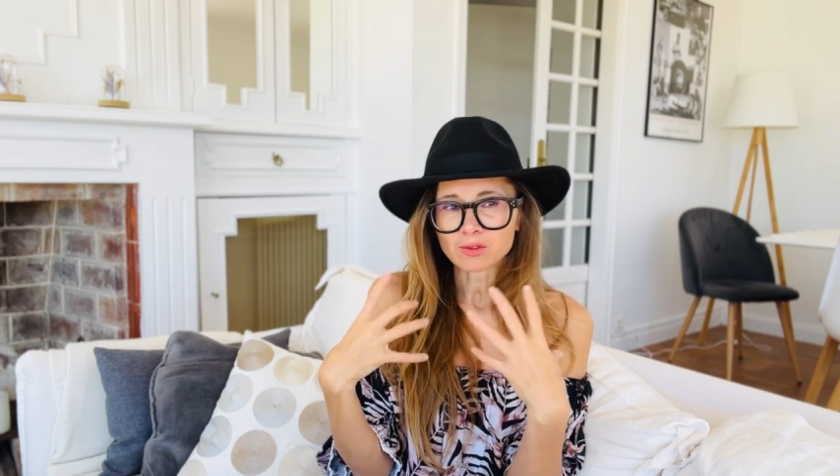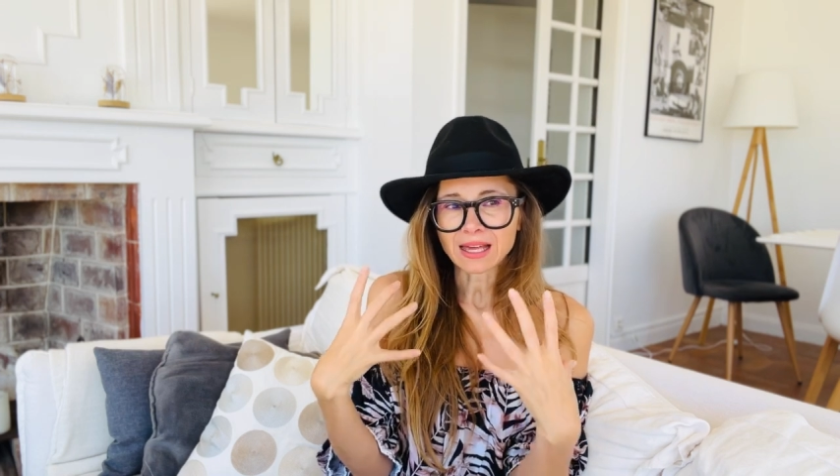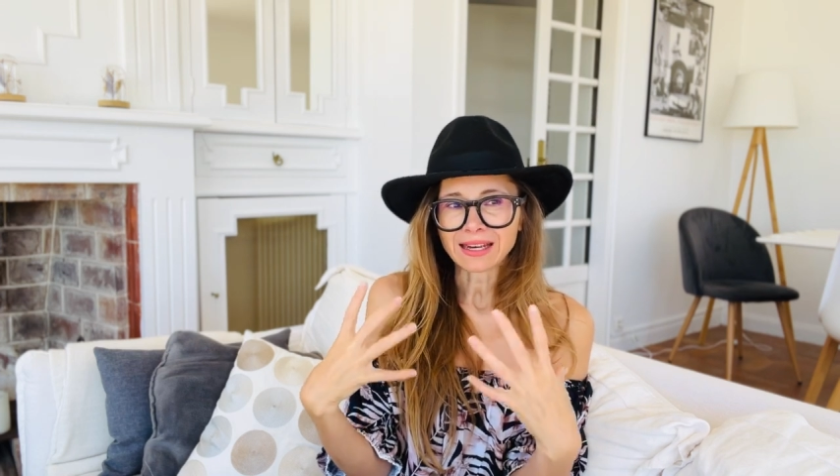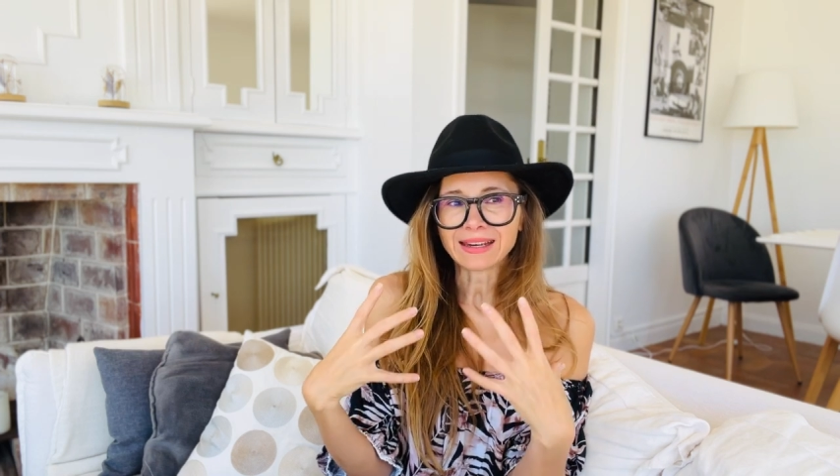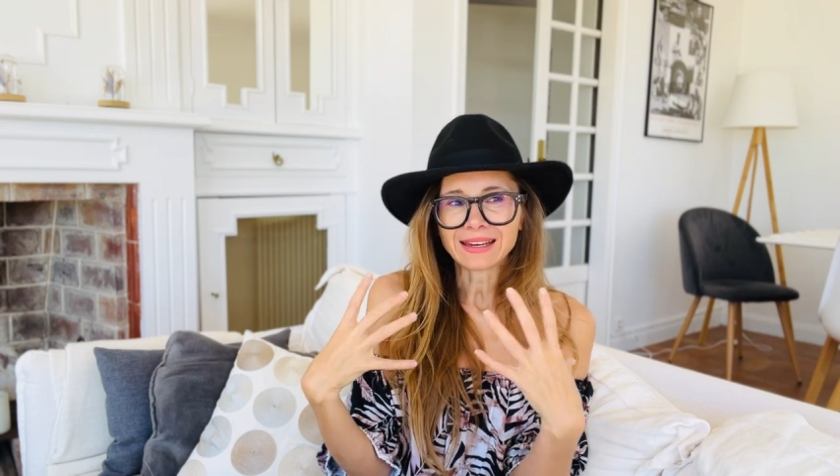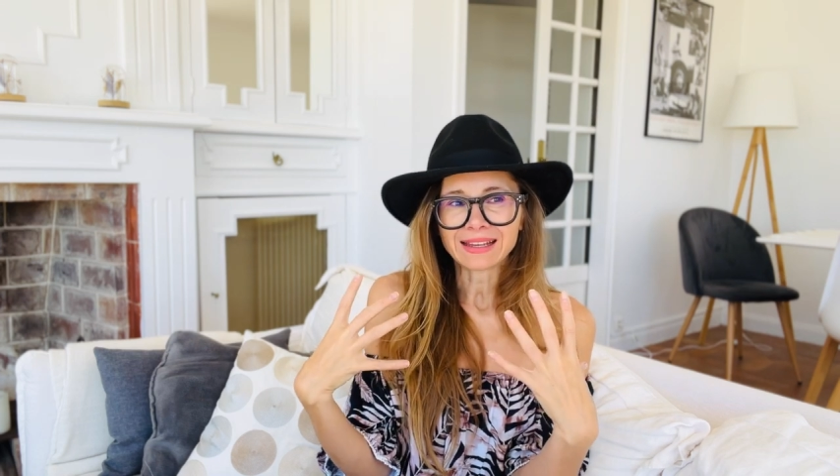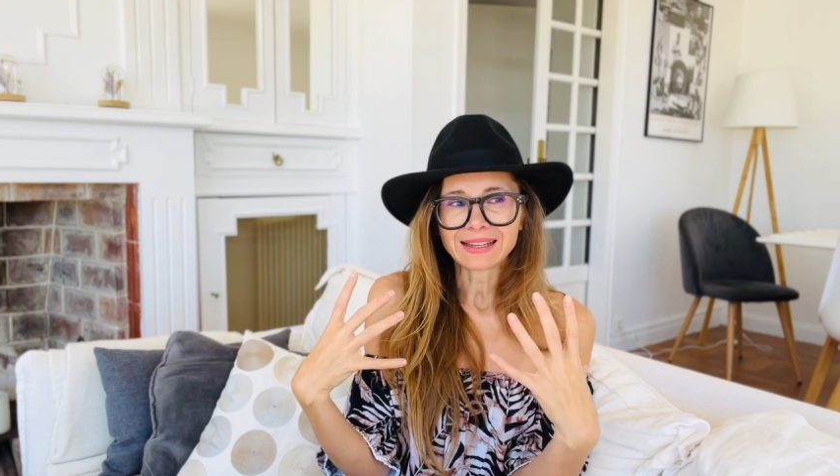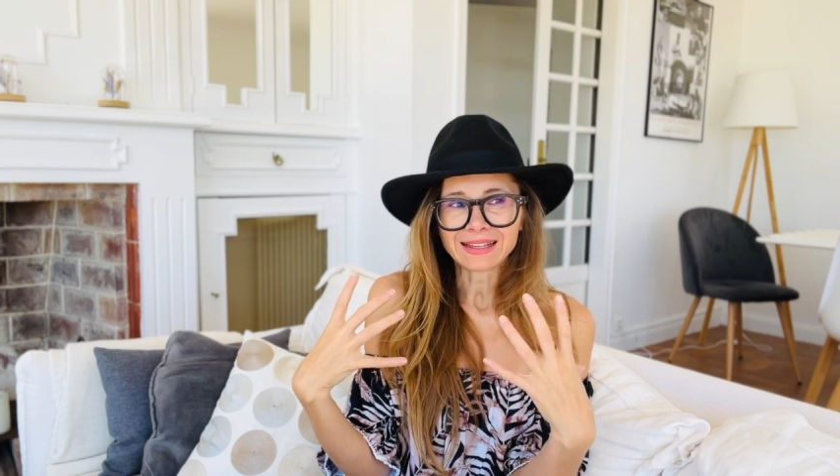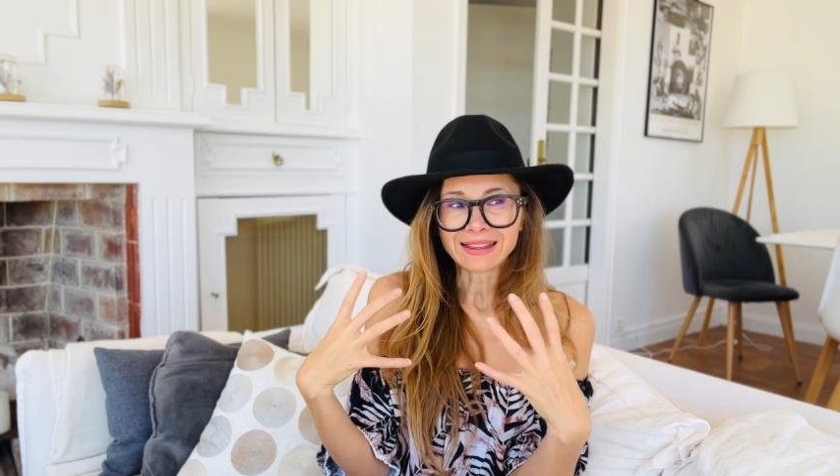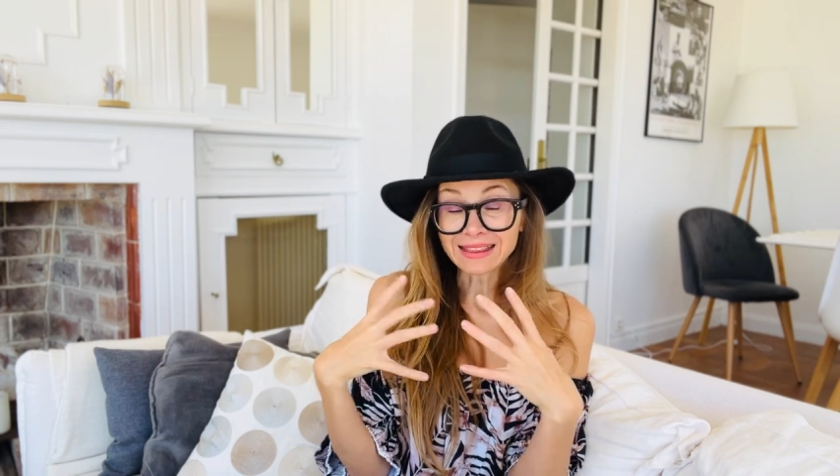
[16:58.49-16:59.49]
then
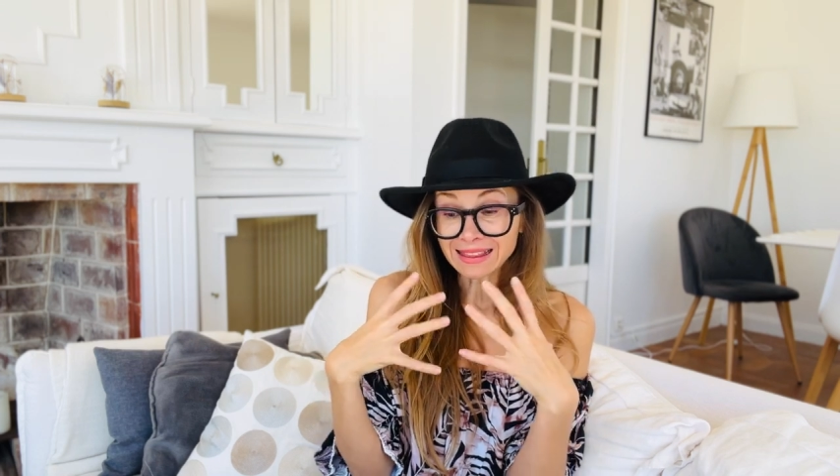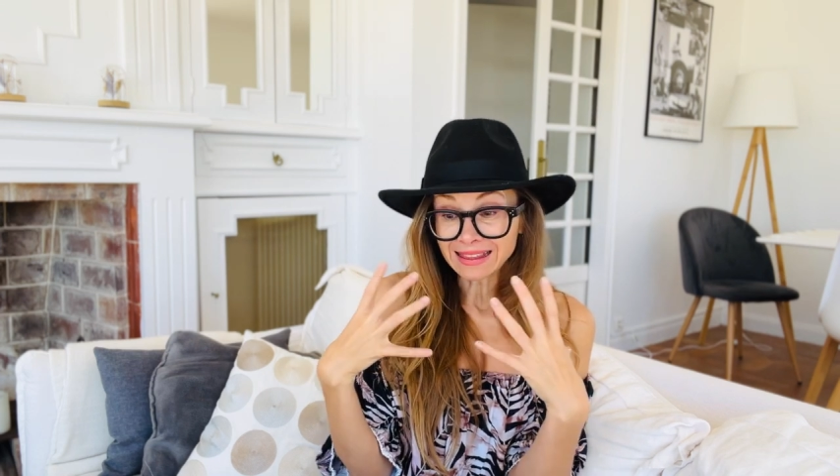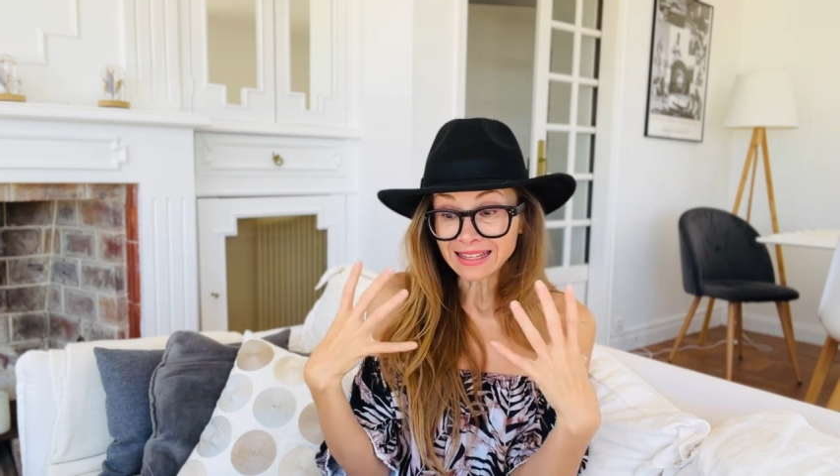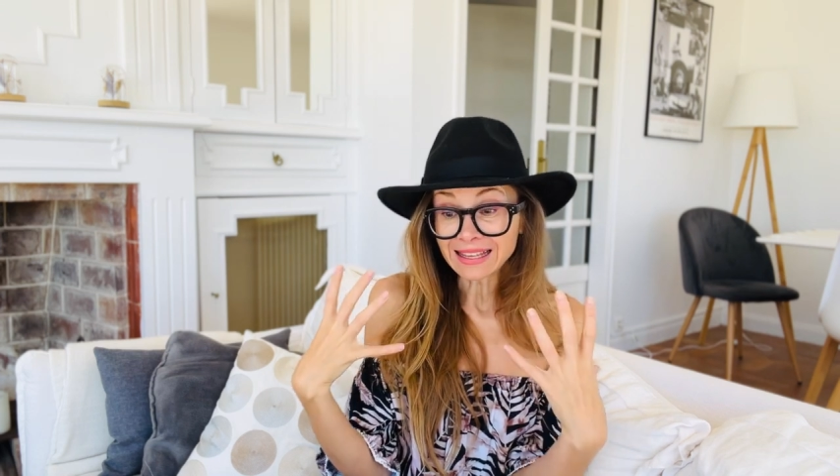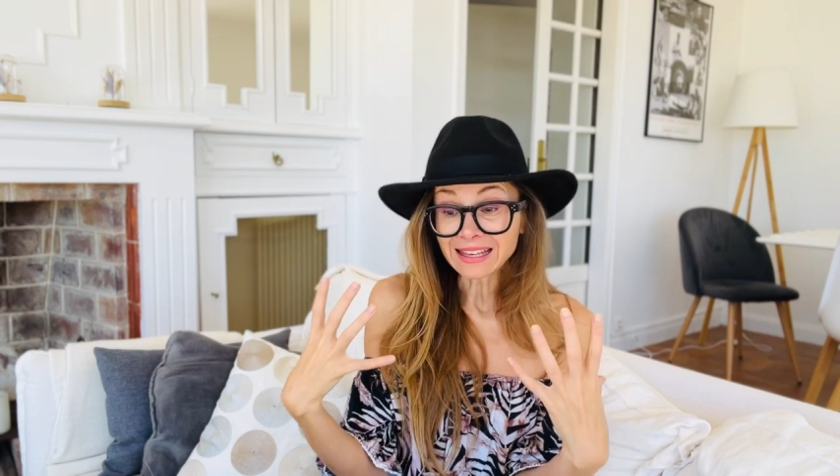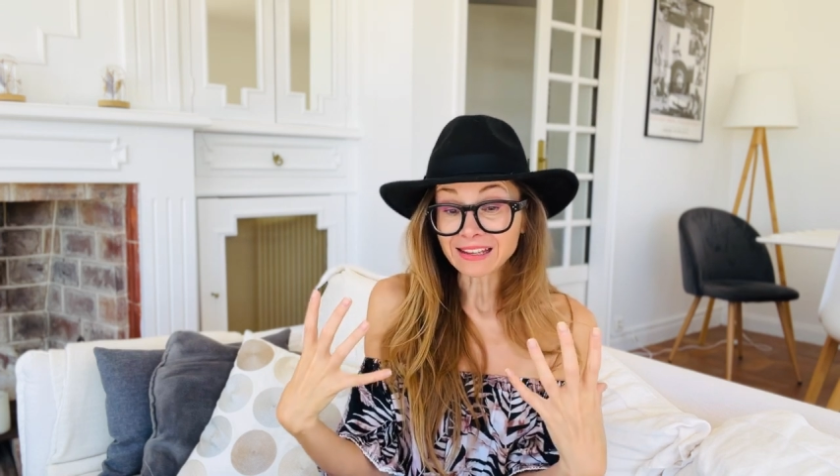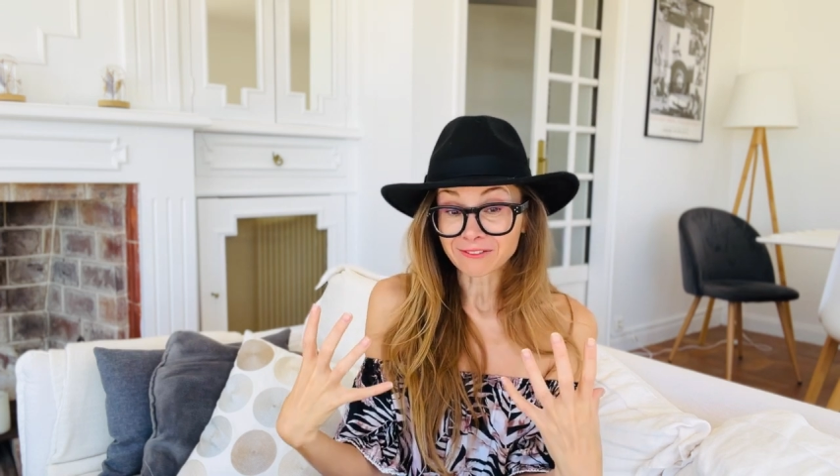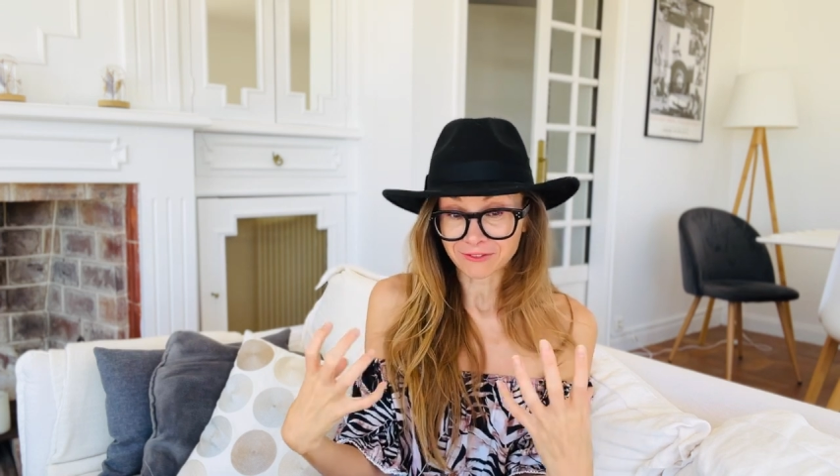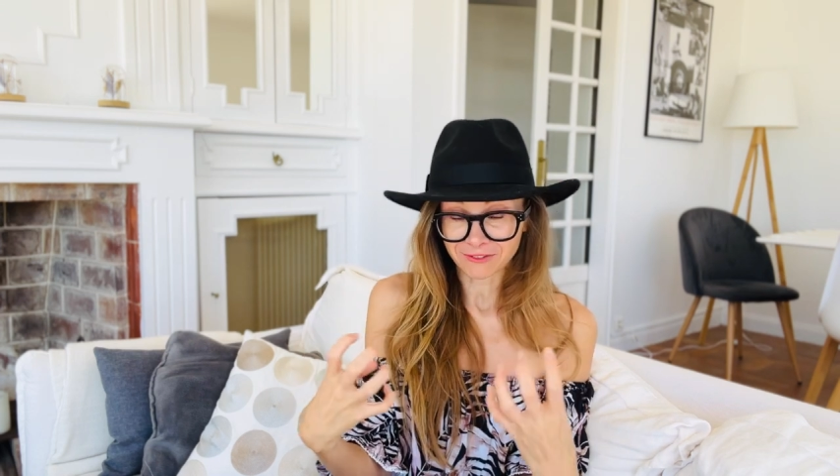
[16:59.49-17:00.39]
live